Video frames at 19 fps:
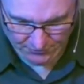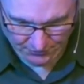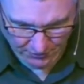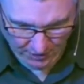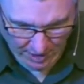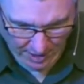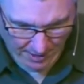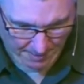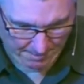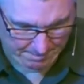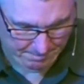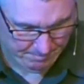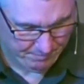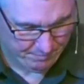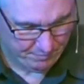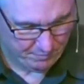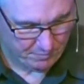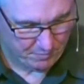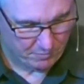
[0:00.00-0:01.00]

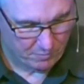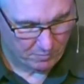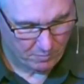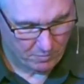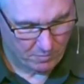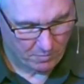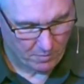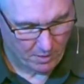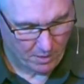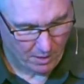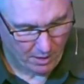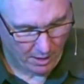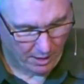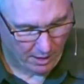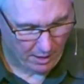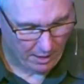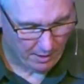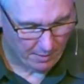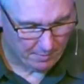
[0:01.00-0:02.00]
from
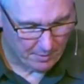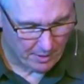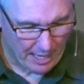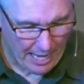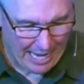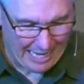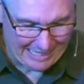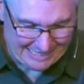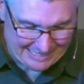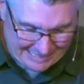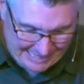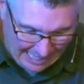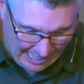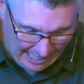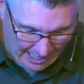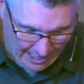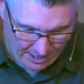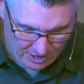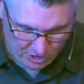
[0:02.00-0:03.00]

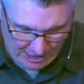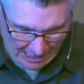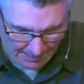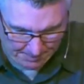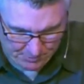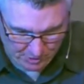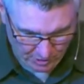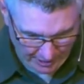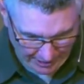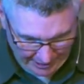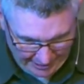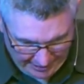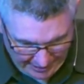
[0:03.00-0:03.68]
Isaiah chapter